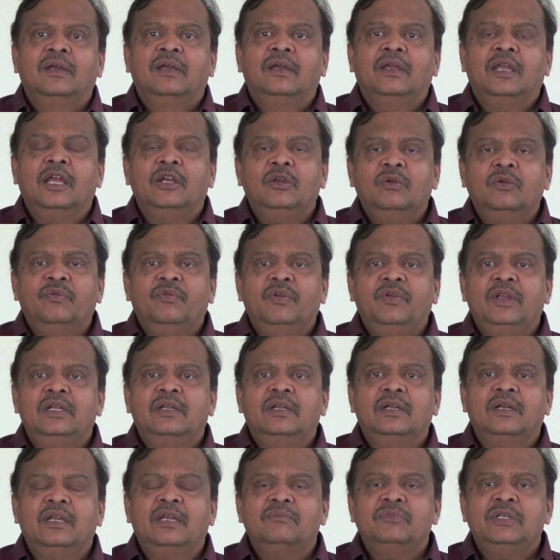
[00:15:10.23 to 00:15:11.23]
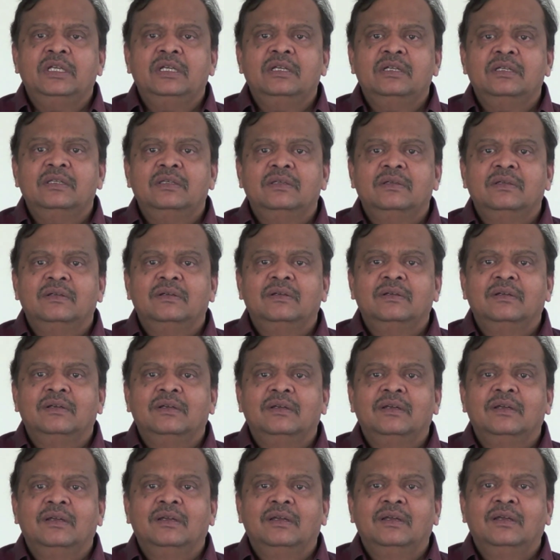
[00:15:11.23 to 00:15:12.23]
Can you feel that emptiness?
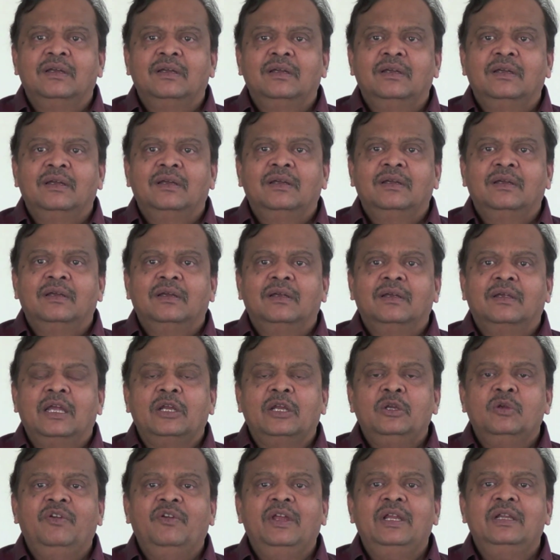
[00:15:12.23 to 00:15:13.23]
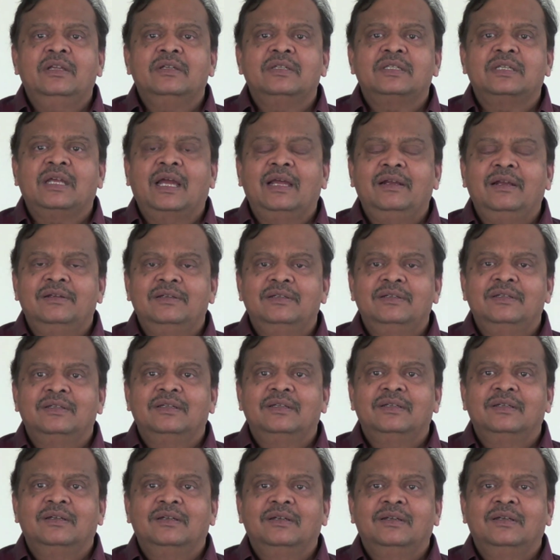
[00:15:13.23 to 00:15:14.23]
Can you feel the silence?
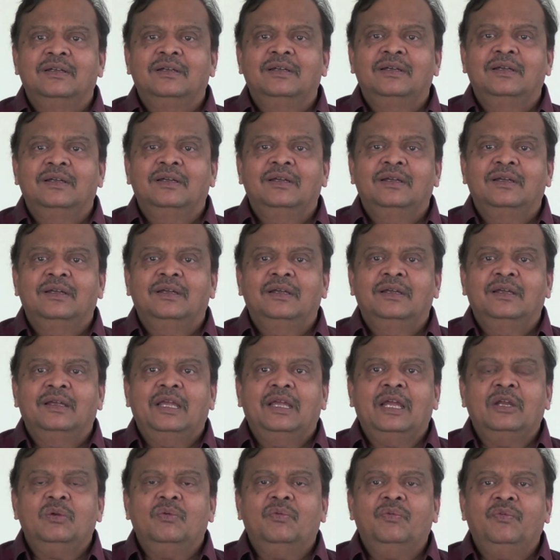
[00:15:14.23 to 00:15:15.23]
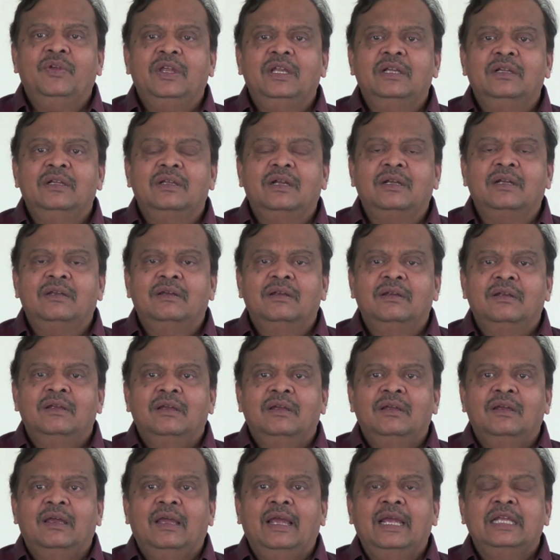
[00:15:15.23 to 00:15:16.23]
Can you feel that
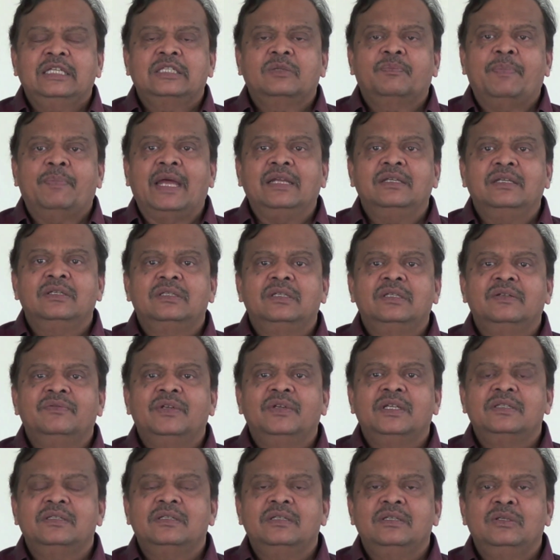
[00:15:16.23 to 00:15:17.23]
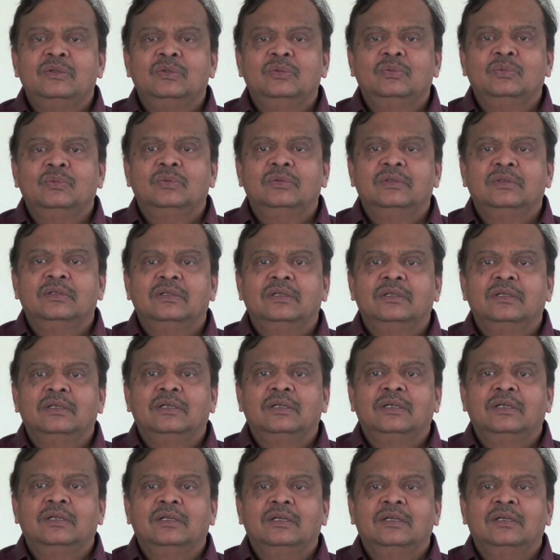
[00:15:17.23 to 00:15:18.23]
expansiveness in you?
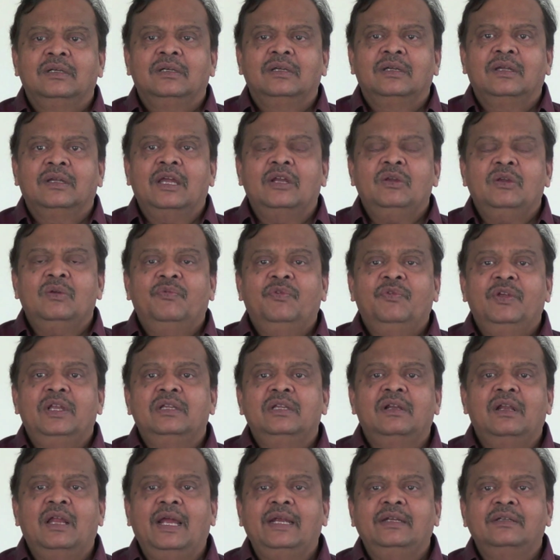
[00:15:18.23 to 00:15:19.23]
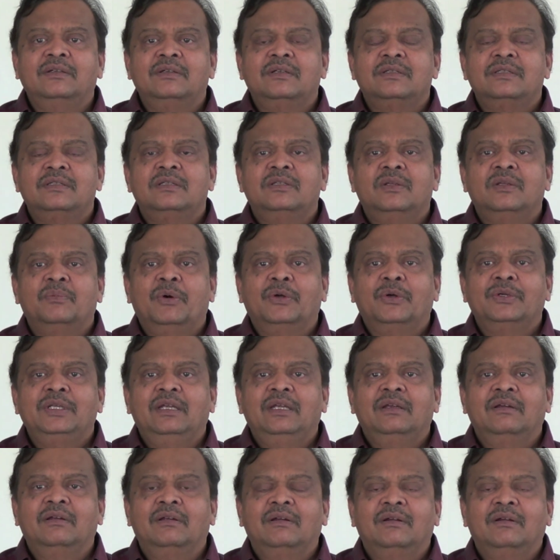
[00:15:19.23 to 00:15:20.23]
Can you feel the lightness in the body?